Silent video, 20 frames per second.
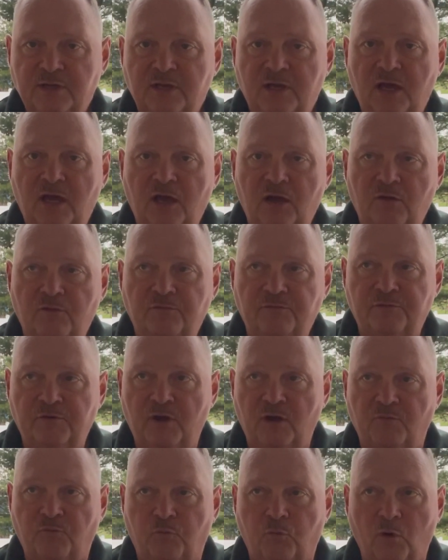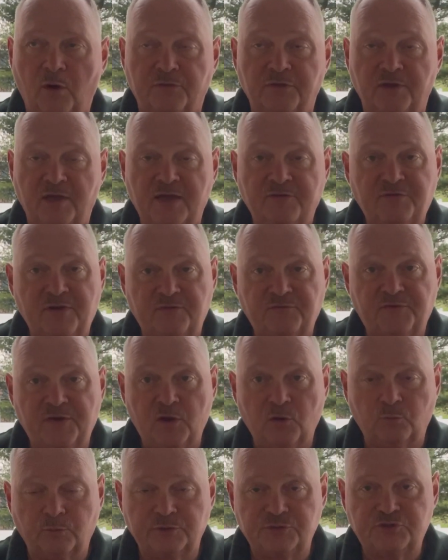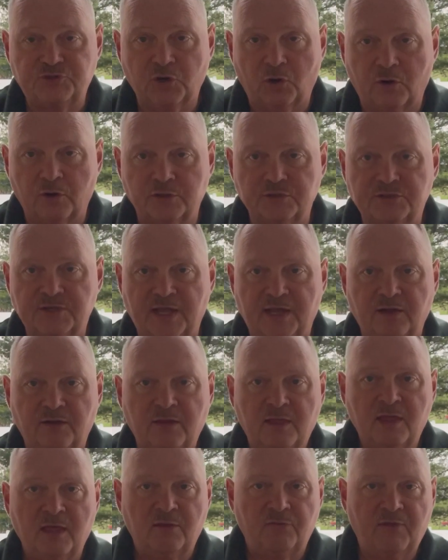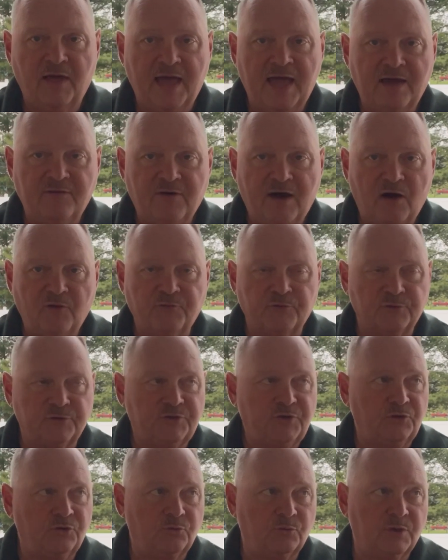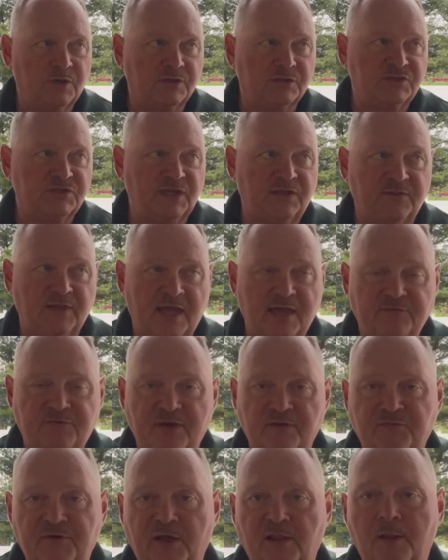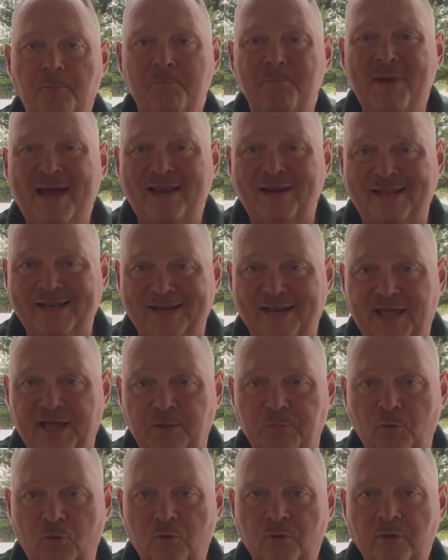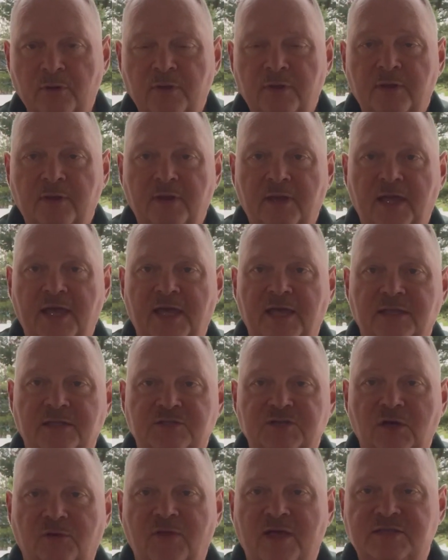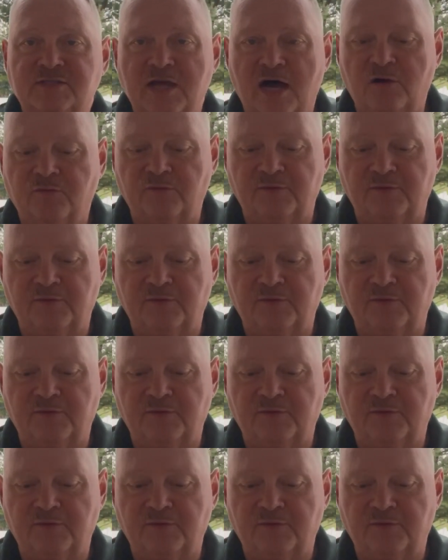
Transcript: of what the FFL would charge. Now, they have offered to send the FFL a mailing label, and so that's awful